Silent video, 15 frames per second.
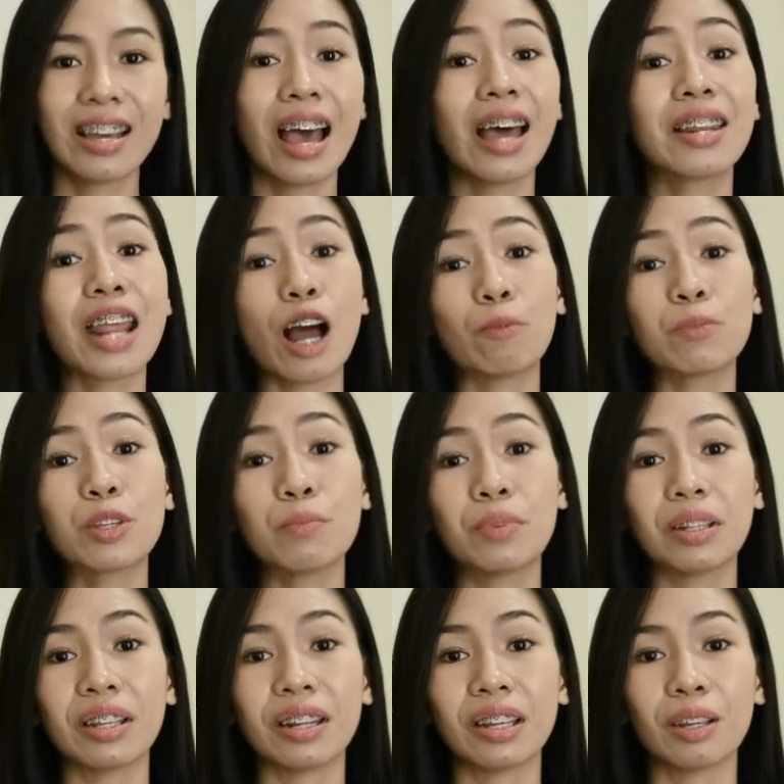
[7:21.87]

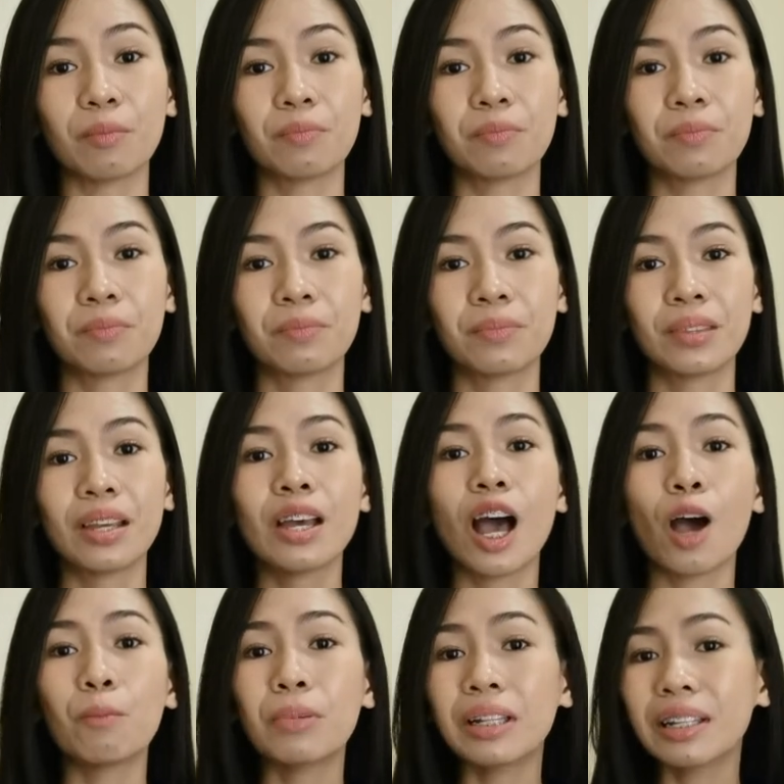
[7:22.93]
adaptability,
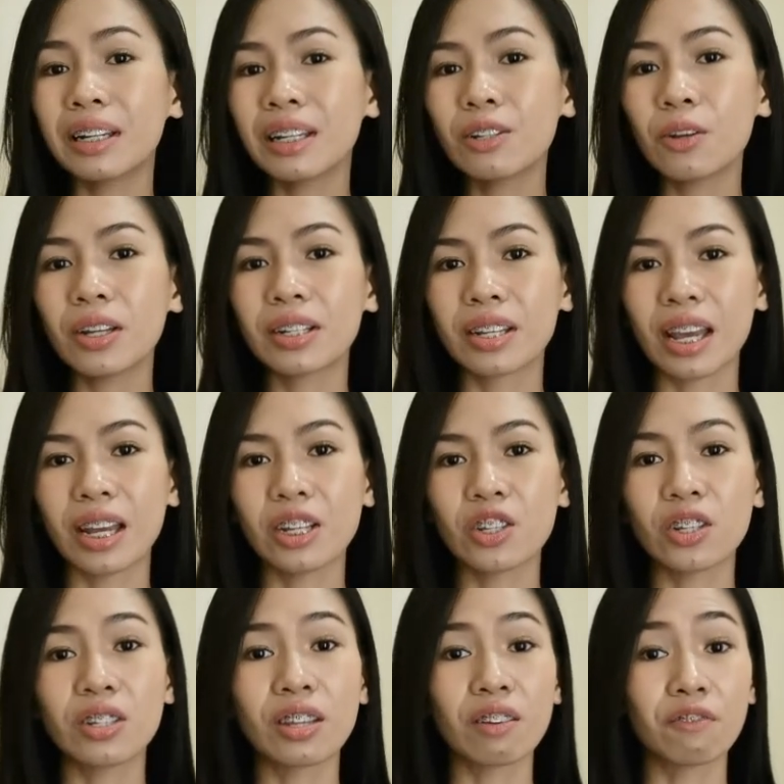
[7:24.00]
ability to engage
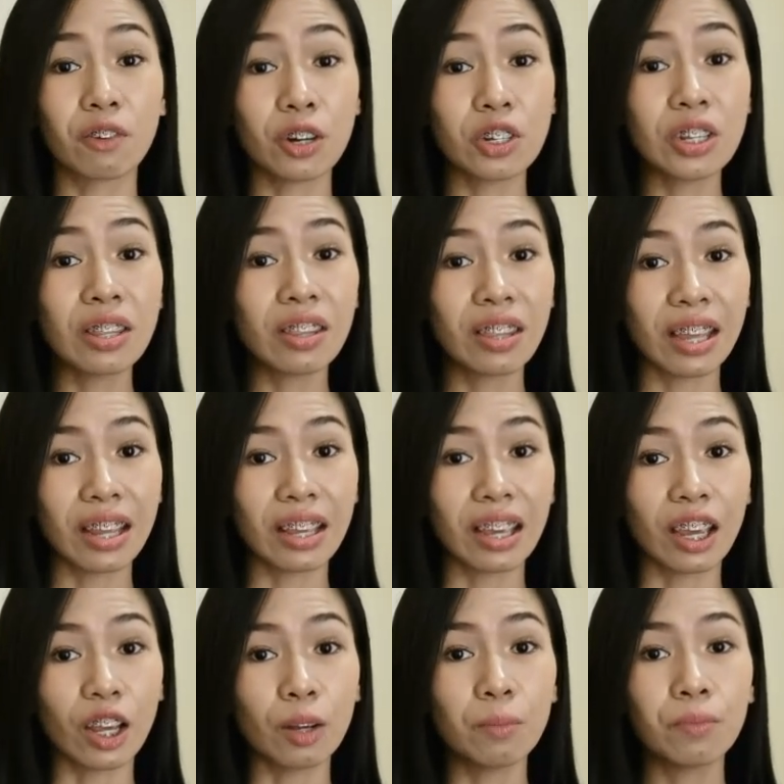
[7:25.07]
in divergent
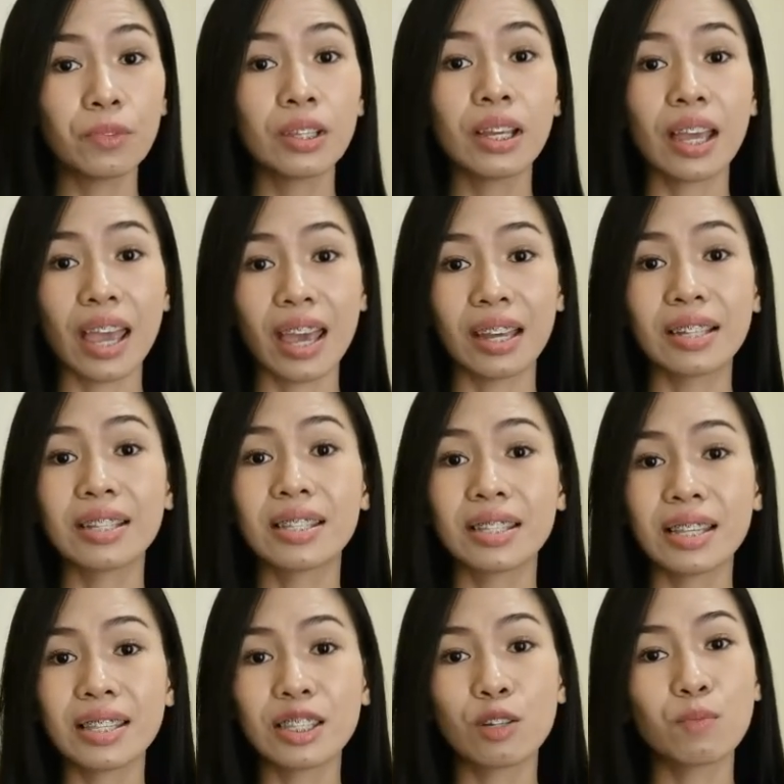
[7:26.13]
thinking and
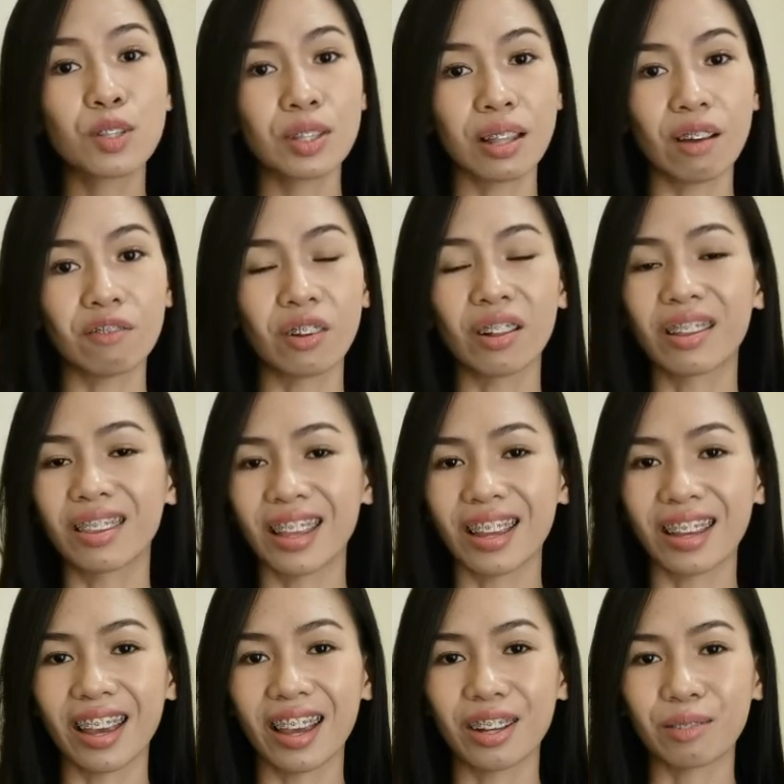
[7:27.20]
systems level
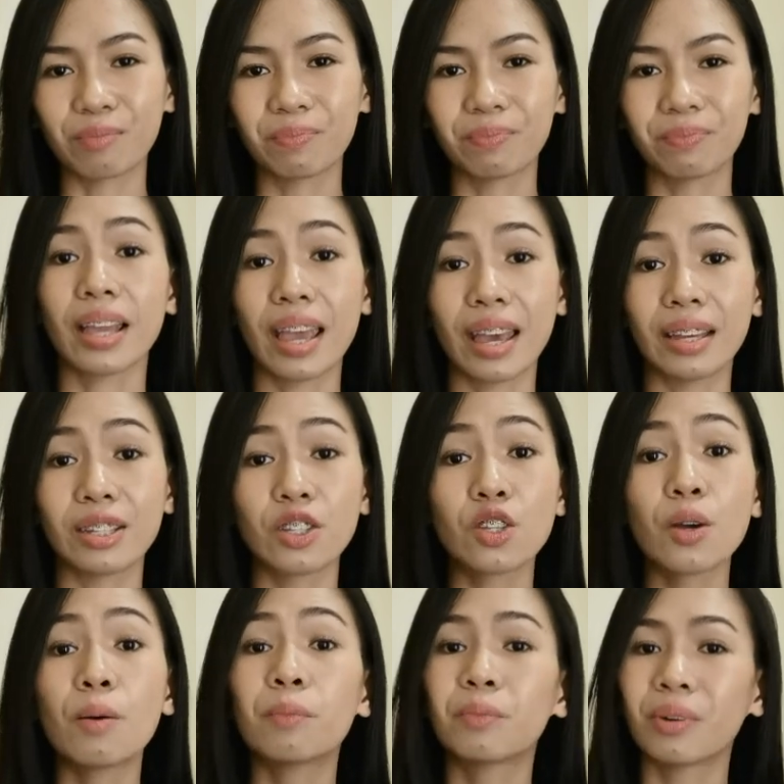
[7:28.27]
thinking, and
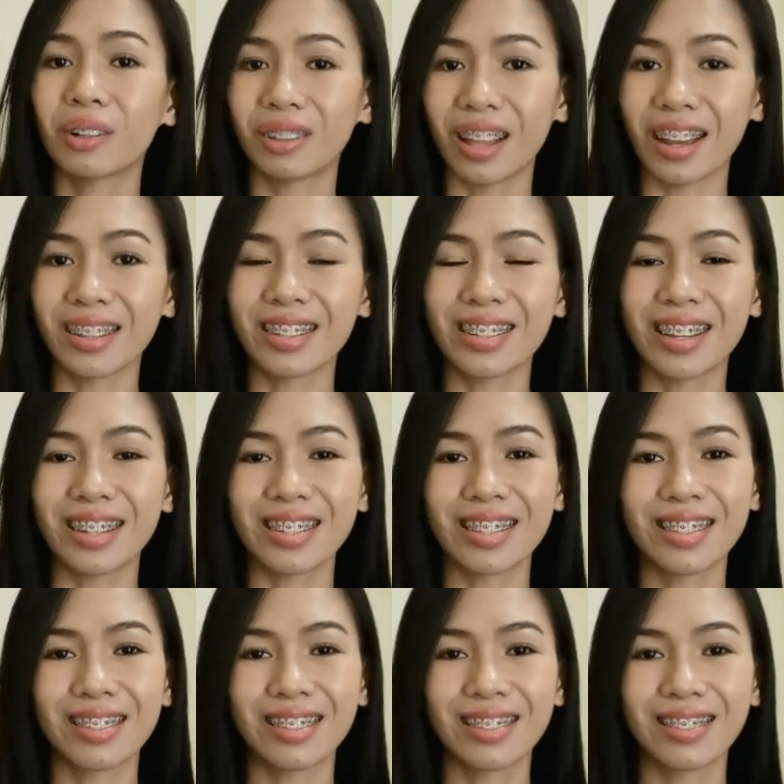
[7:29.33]
politeness.